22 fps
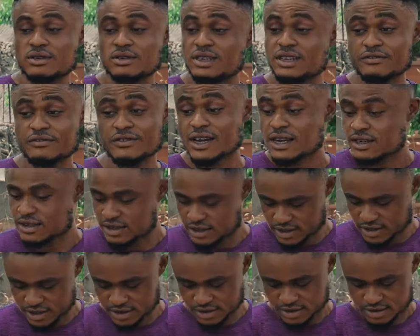Leave that
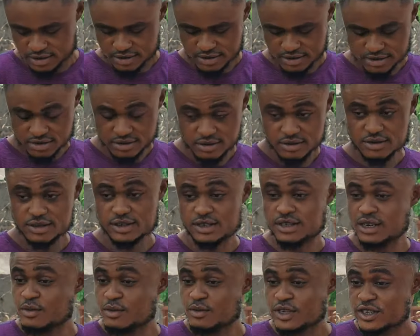in.
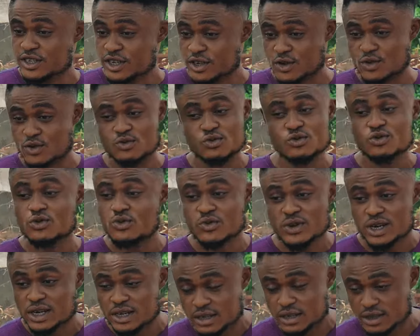See, let me tell you, you won't
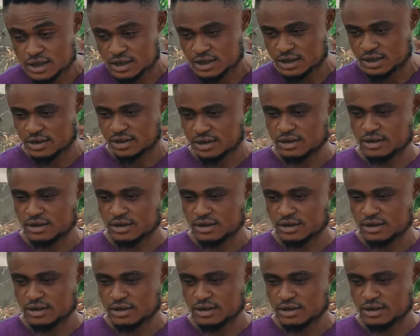do anything.